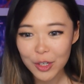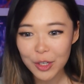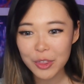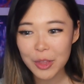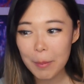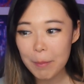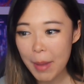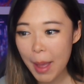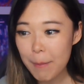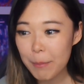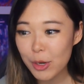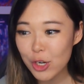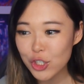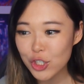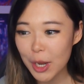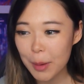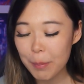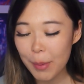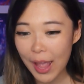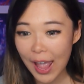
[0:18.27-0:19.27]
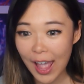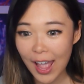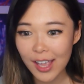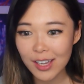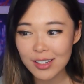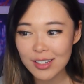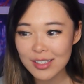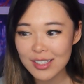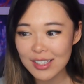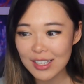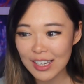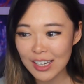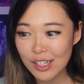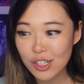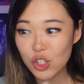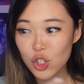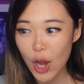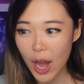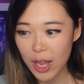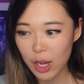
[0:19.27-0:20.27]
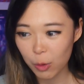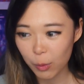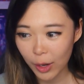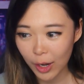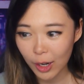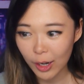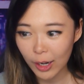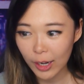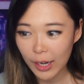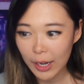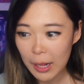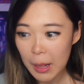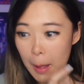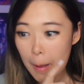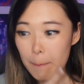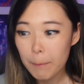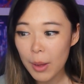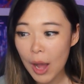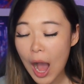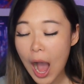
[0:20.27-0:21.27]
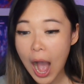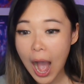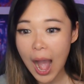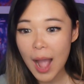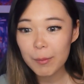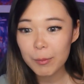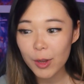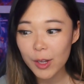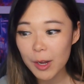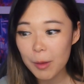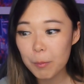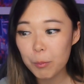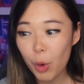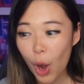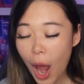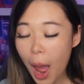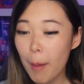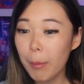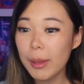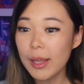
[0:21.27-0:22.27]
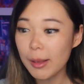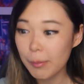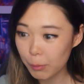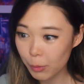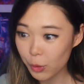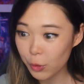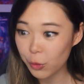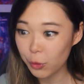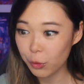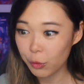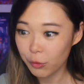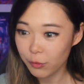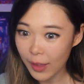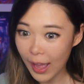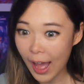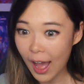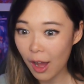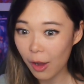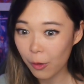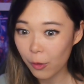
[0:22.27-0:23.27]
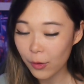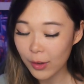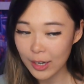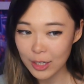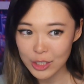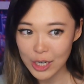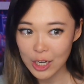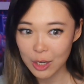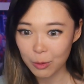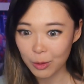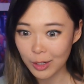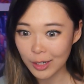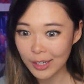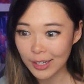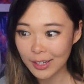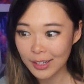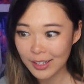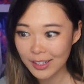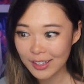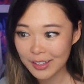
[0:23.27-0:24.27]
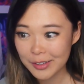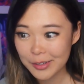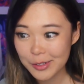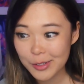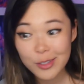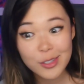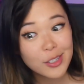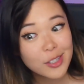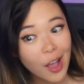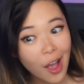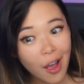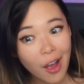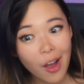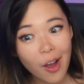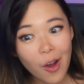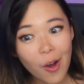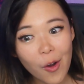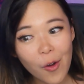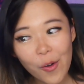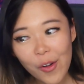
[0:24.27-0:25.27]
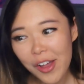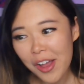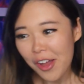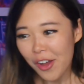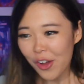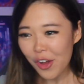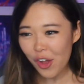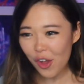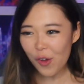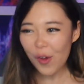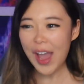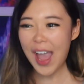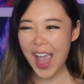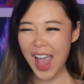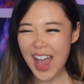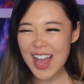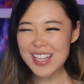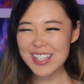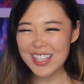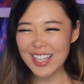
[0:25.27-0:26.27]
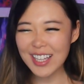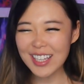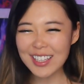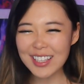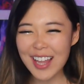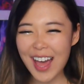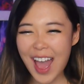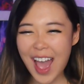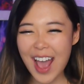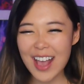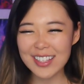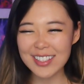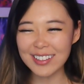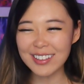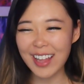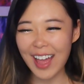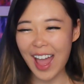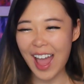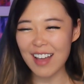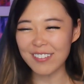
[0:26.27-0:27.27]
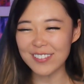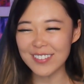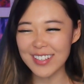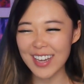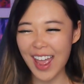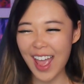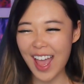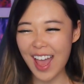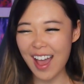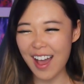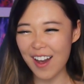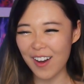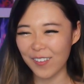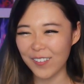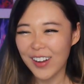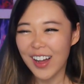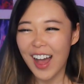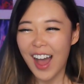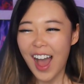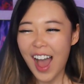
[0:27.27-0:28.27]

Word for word: The membership ends in January, but I'm gonna probably move out in January. So who has the last laugh now?